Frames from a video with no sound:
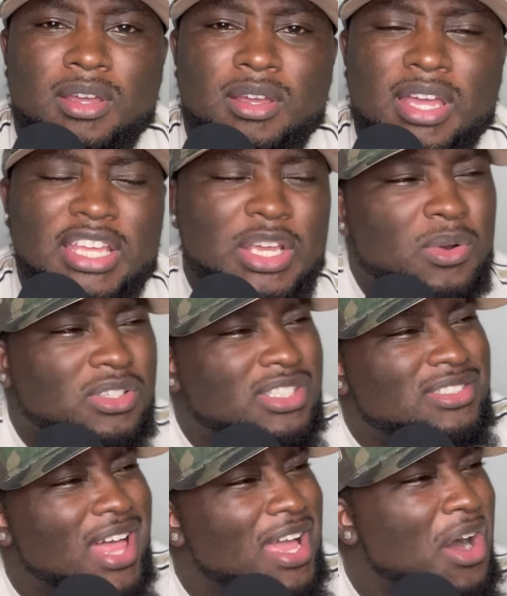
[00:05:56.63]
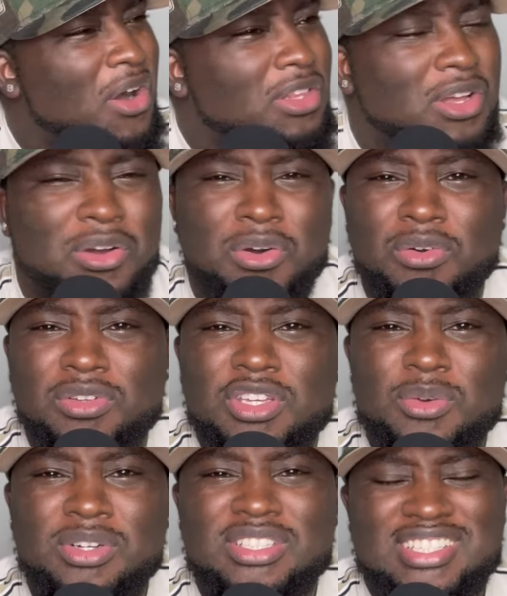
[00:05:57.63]
And you were just like, hold on.
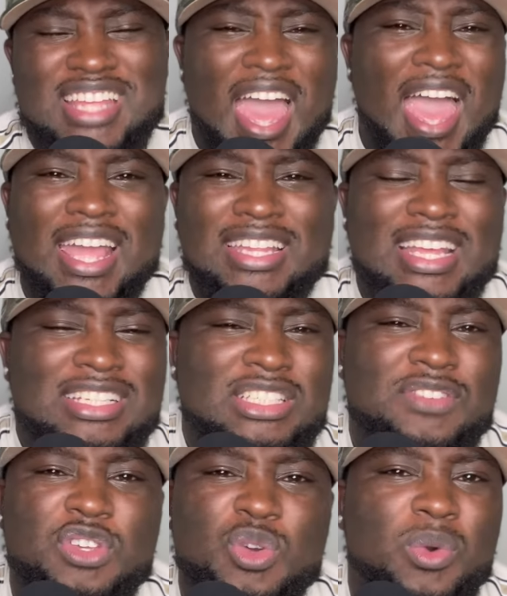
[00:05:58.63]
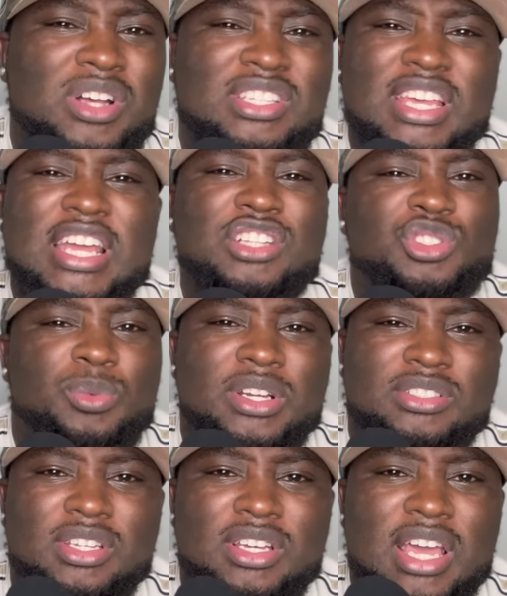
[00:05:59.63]
You were just acting as if you wasn't
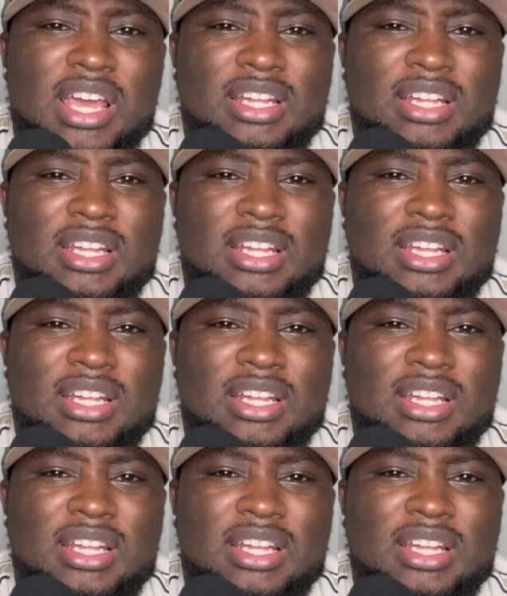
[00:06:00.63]
interested.